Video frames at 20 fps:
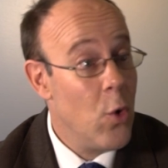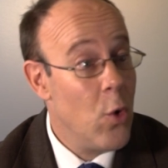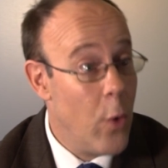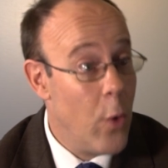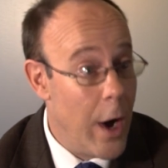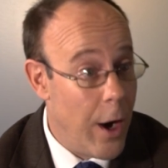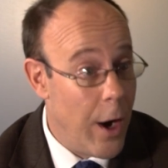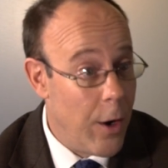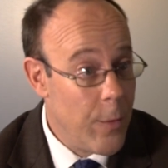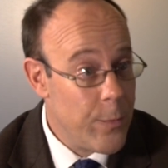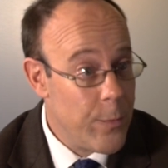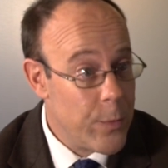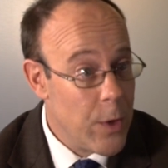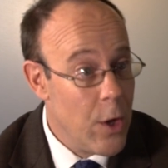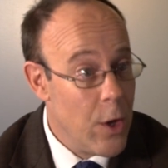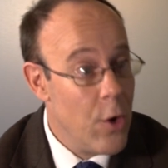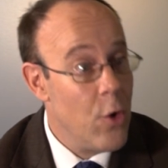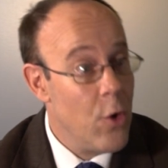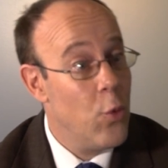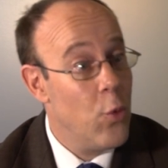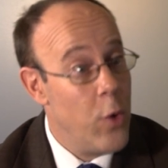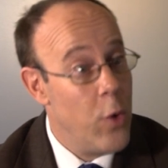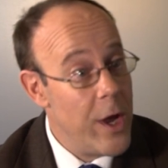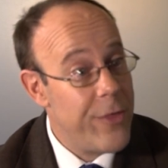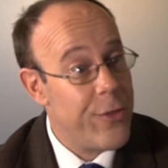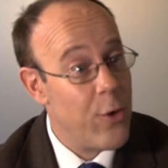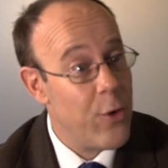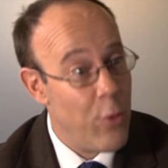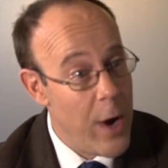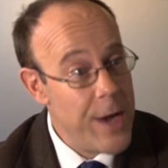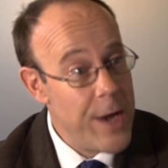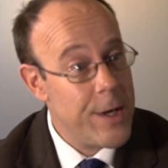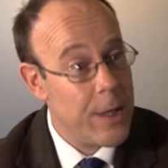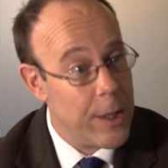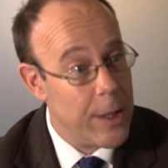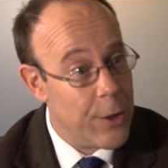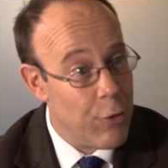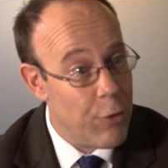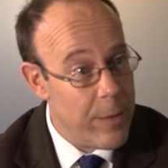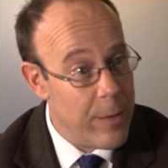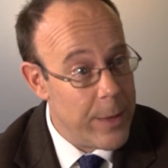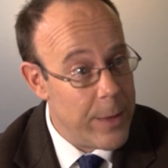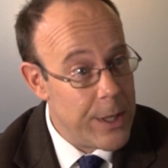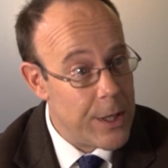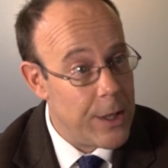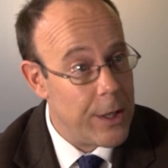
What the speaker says: Well, with the rental agreement,